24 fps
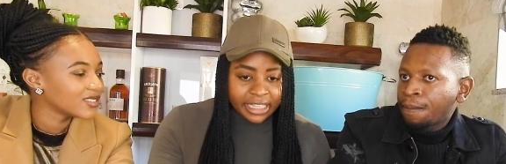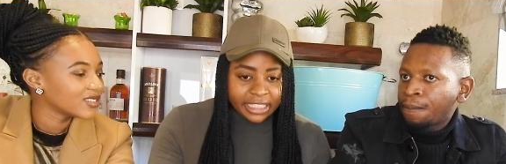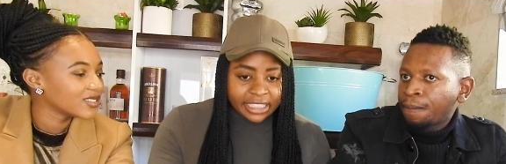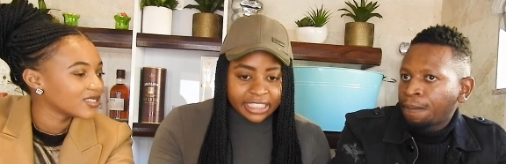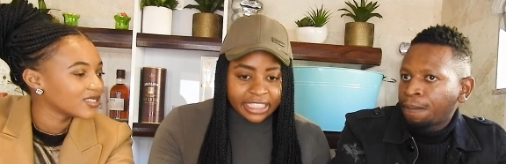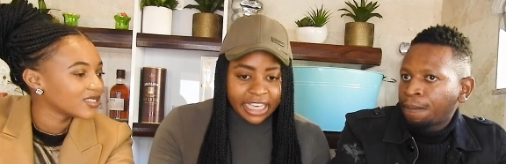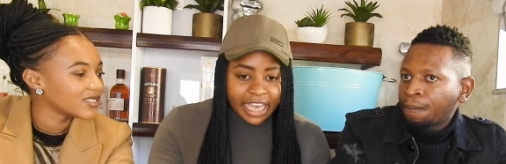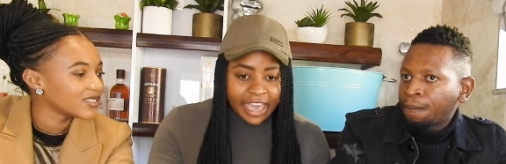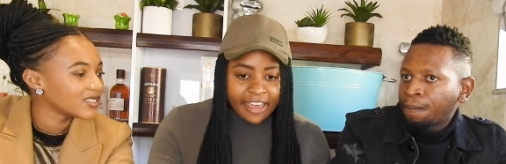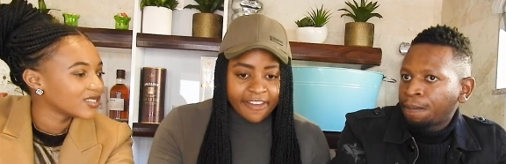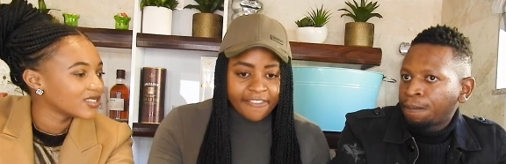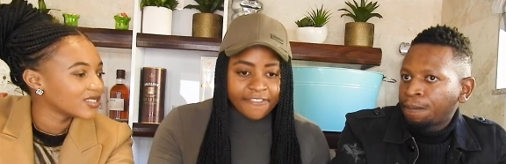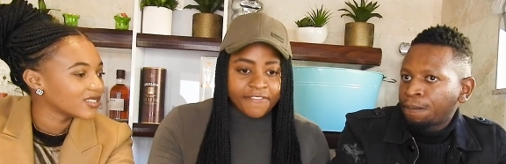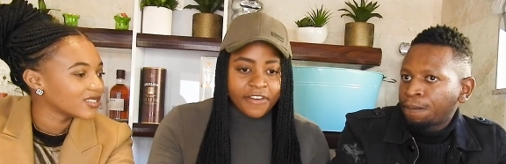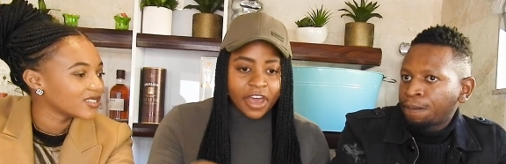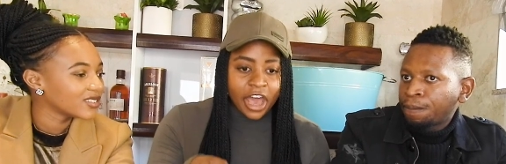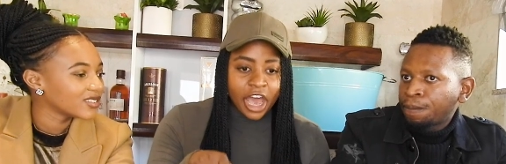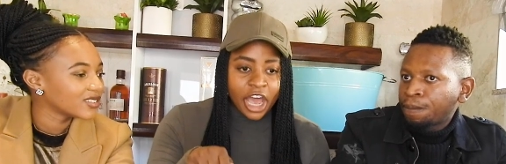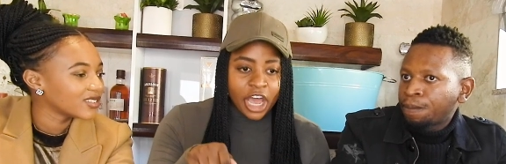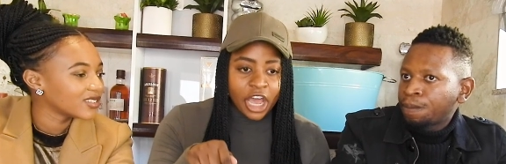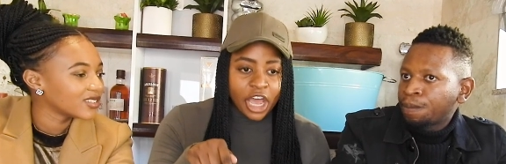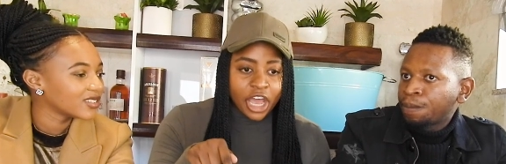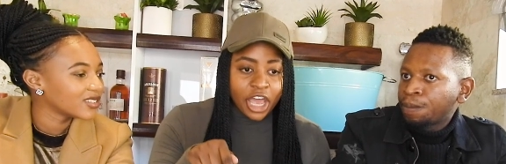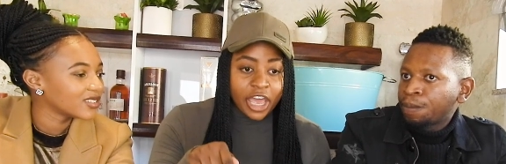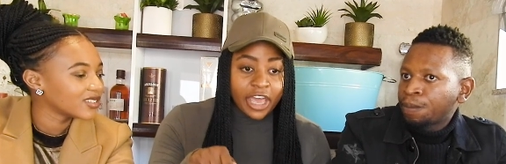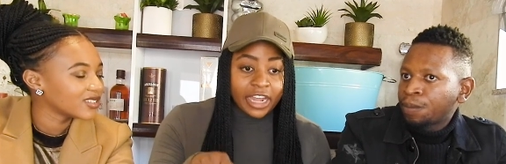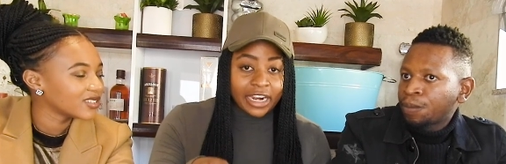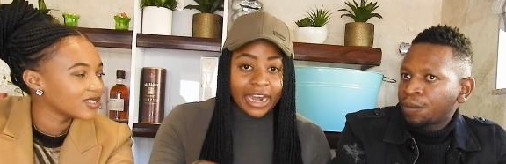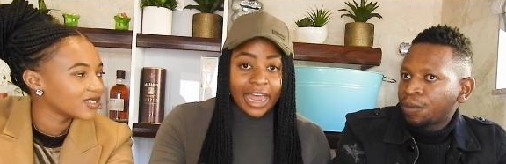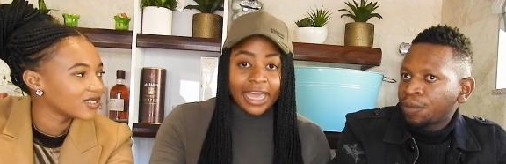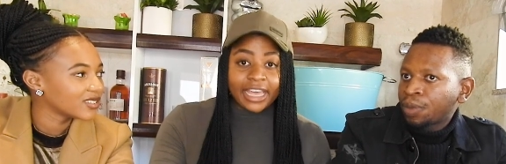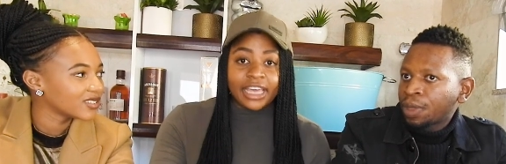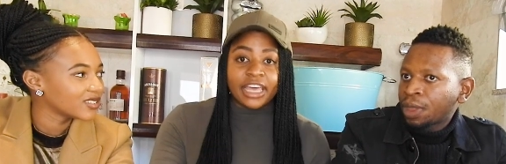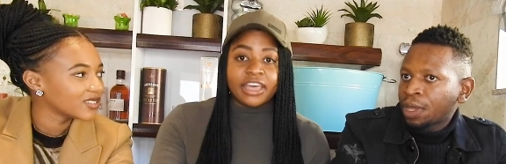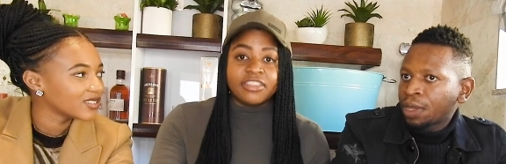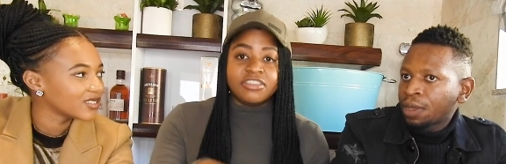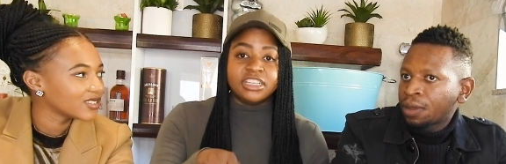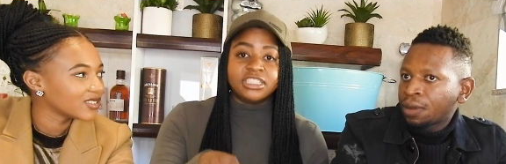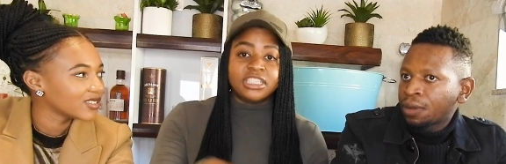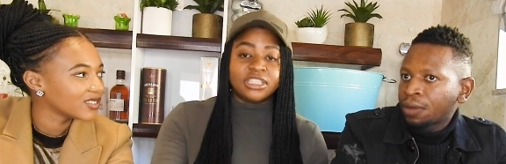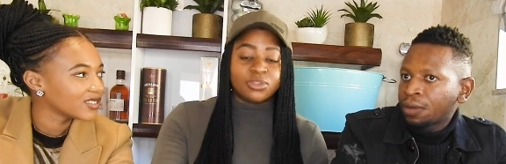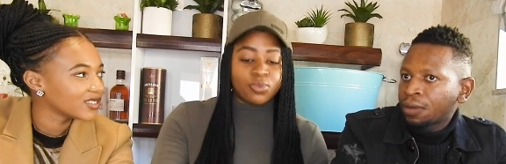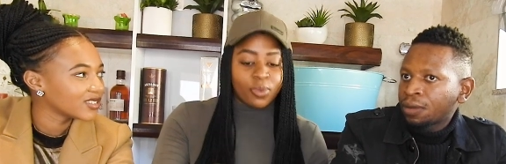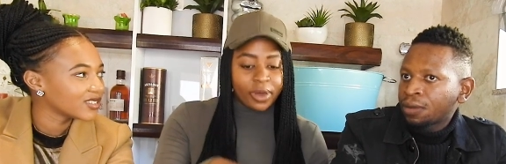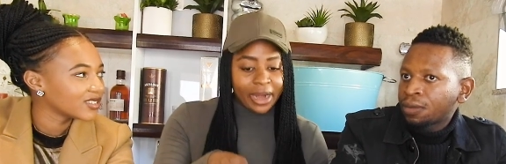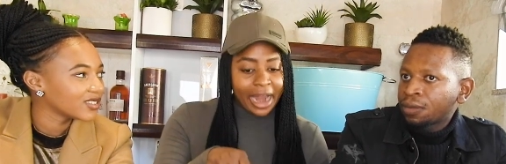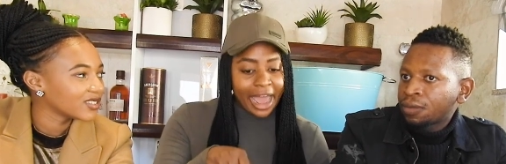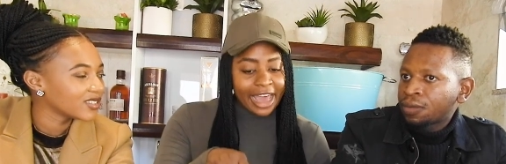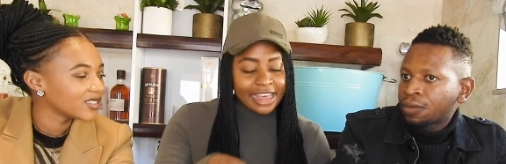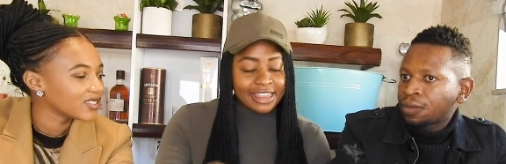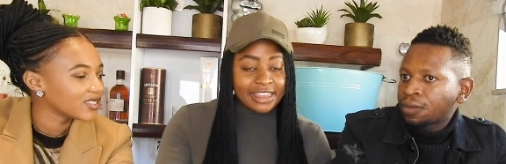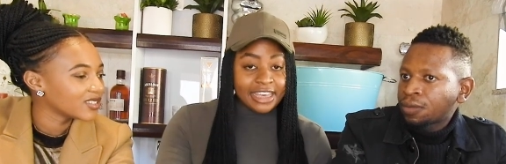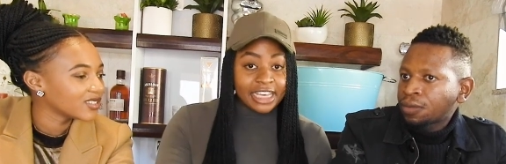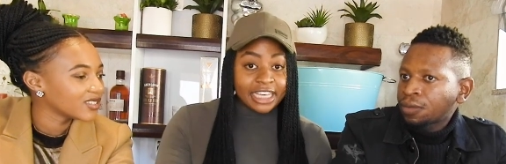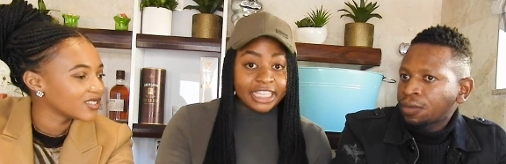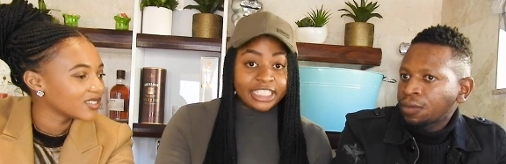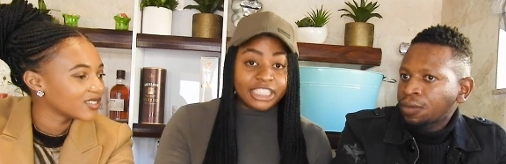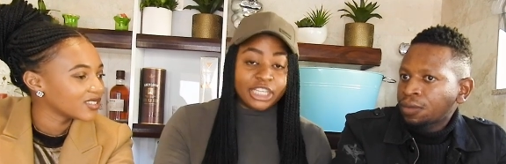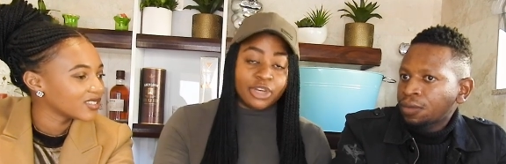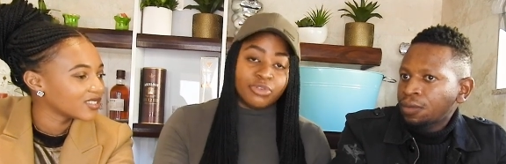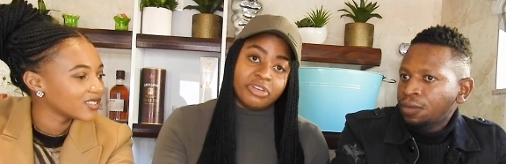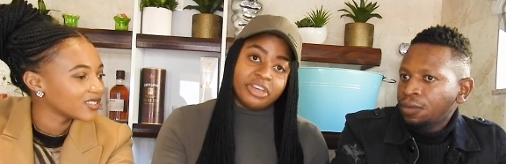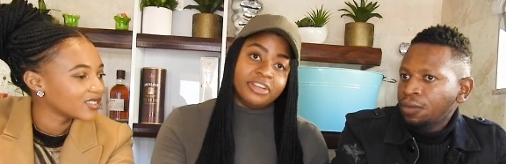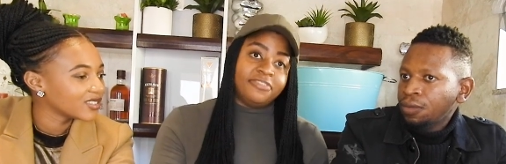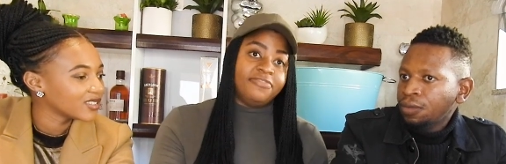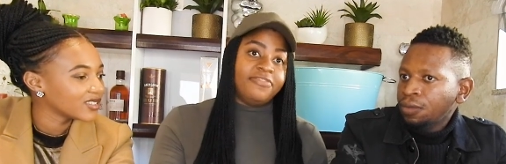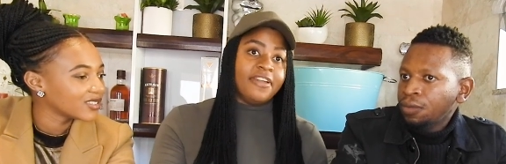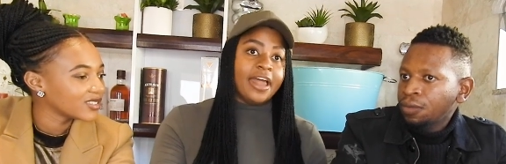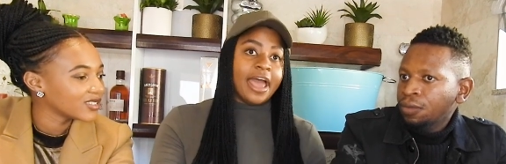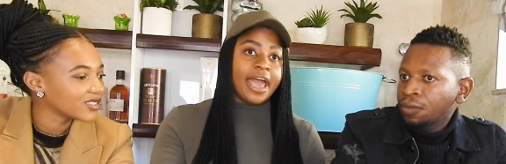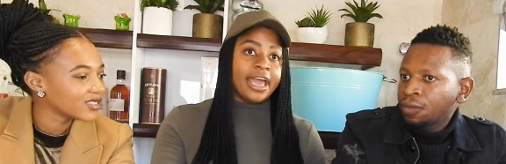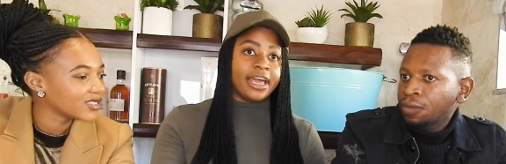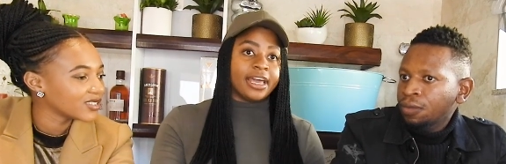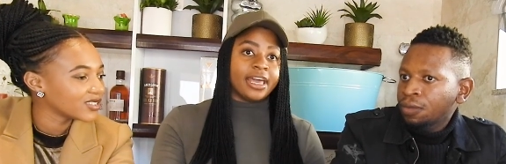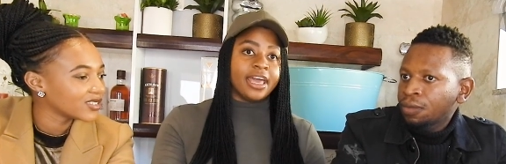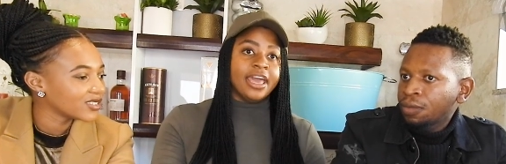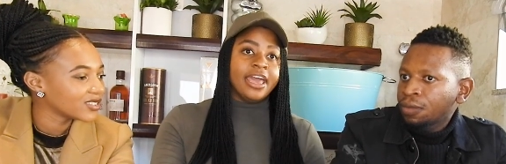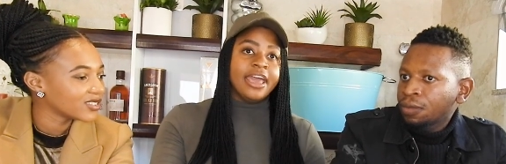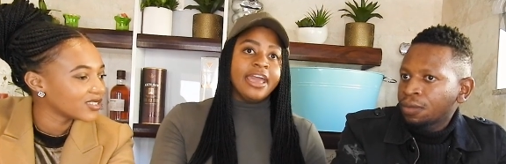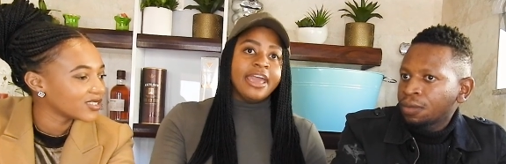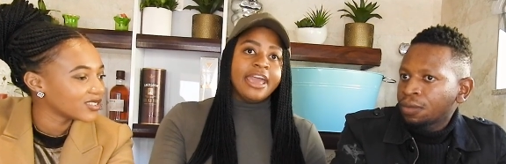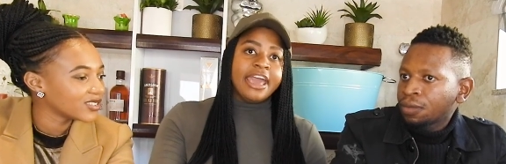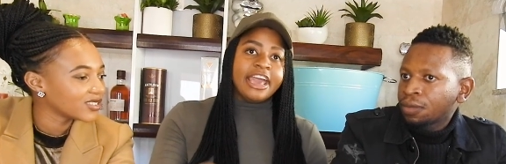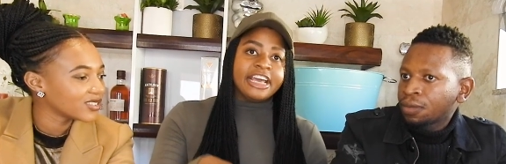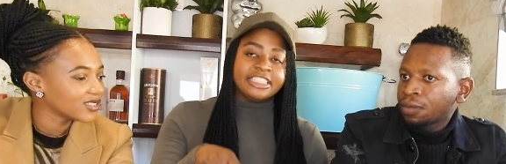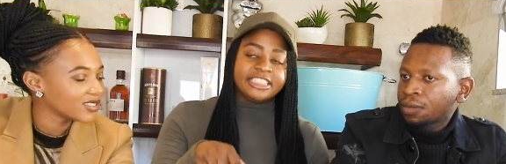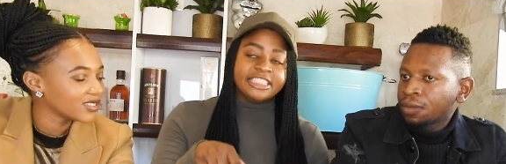Speaker 1: is if, like, this is what I think is a red flag, mm.